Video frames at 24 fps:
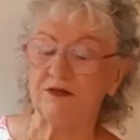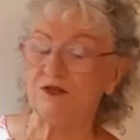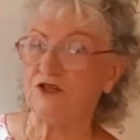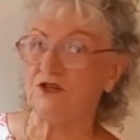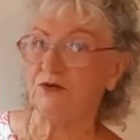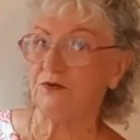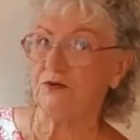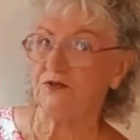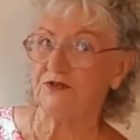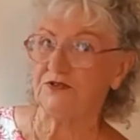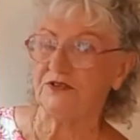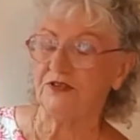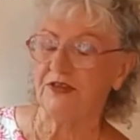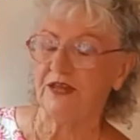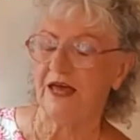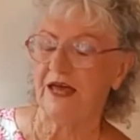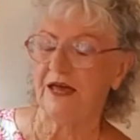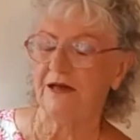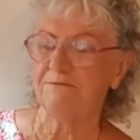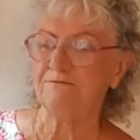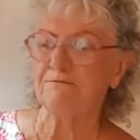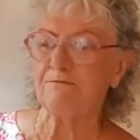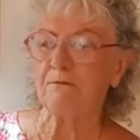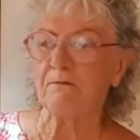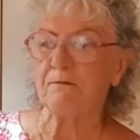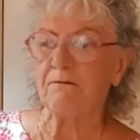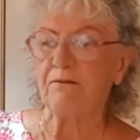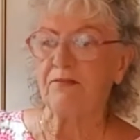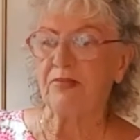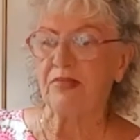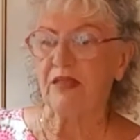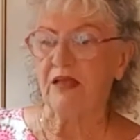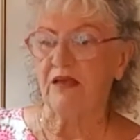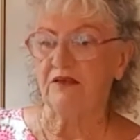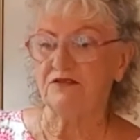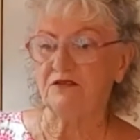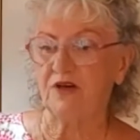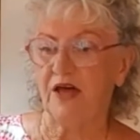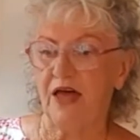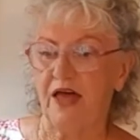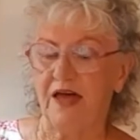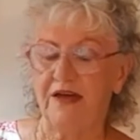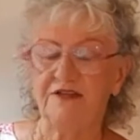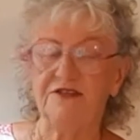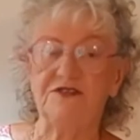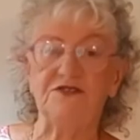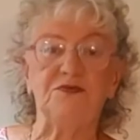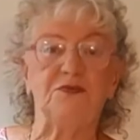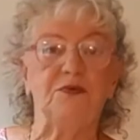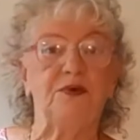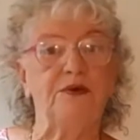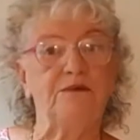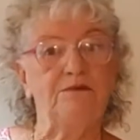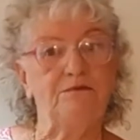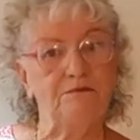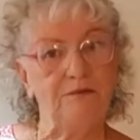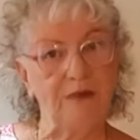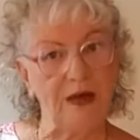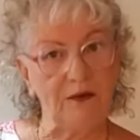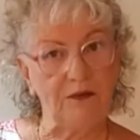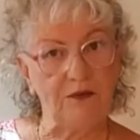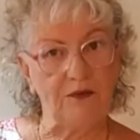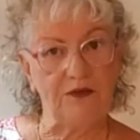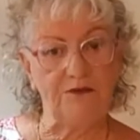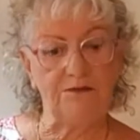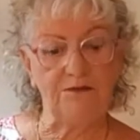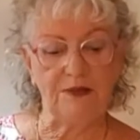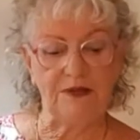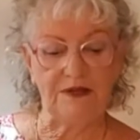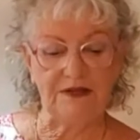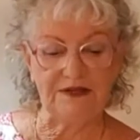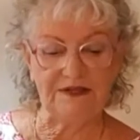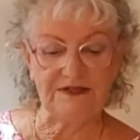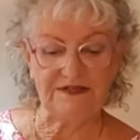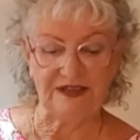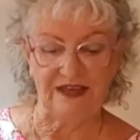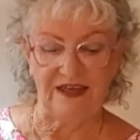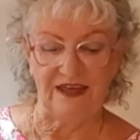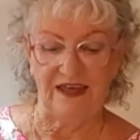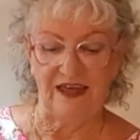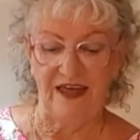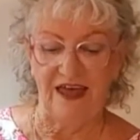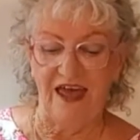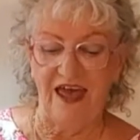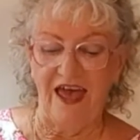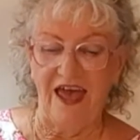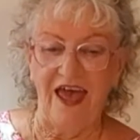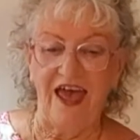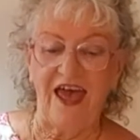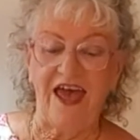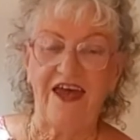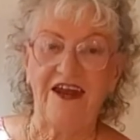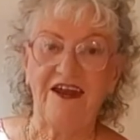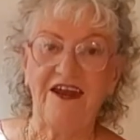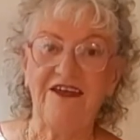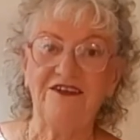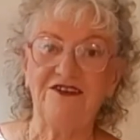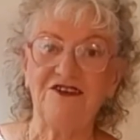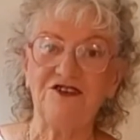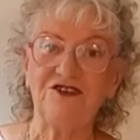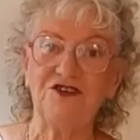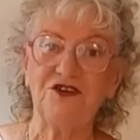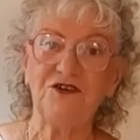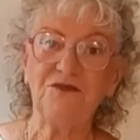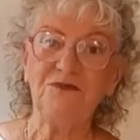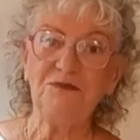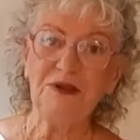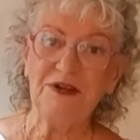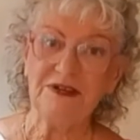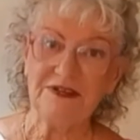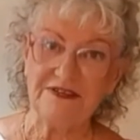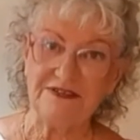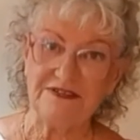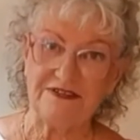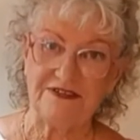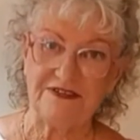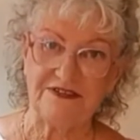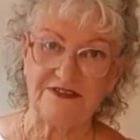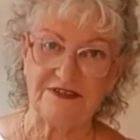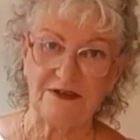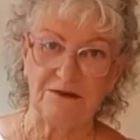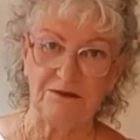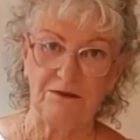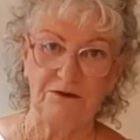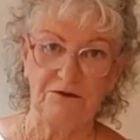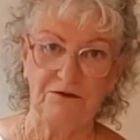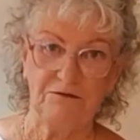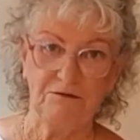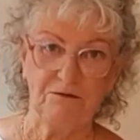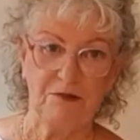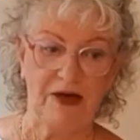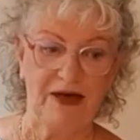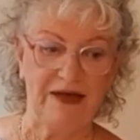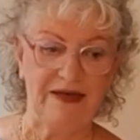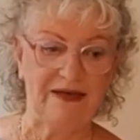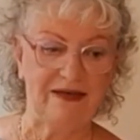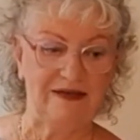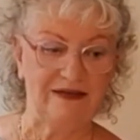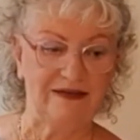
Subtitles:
she wasn't there. So I had a swim, met with Melissa, and I showed Melissa some of my